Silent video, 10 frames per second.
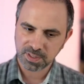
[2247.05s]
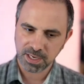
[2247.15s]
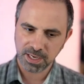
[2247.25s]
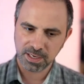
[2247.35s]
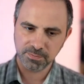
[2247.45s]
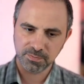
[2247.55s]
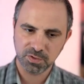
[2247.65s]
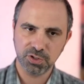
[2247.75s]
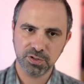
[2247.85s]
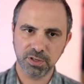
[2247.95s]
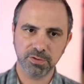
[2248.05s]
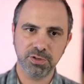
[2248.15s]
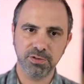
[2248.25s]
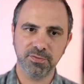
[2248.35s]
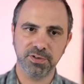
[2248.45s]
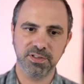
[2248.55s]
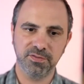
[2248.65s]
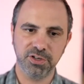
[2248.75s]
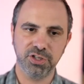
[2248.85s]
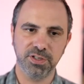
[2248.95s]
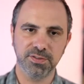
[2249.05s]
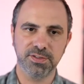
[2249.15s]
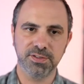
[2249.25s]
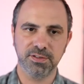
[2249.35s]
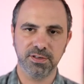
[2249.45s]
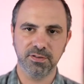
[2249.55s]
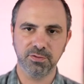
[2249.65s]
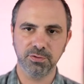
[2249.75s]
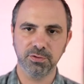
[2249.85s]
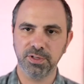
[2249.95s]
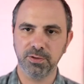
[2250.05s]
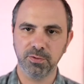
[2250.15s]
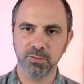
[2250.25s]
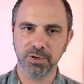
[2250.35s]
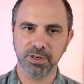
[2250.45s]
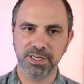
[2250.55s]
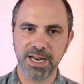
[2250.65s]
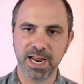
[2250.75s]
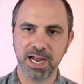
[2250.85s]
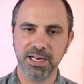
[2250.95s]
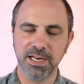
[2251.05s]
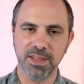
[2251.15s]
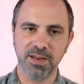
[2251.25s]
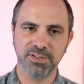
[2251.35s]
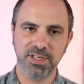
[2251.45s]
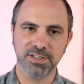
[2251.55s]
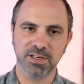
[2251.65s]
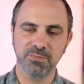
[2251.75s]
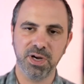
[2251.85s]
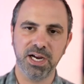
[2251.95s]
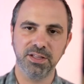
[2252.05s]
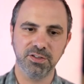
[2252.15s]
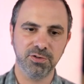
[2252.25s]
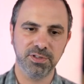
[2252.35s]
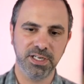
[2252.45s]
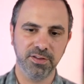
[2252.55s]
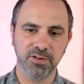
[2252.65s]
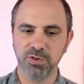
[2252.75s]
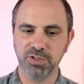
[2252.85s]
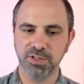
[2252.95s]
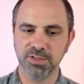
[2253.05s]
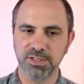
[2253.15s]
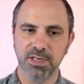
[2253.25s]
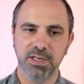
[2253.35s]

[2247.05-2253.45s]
there were two different divisions of Google that were working on AI, and they have since combined the two together, which is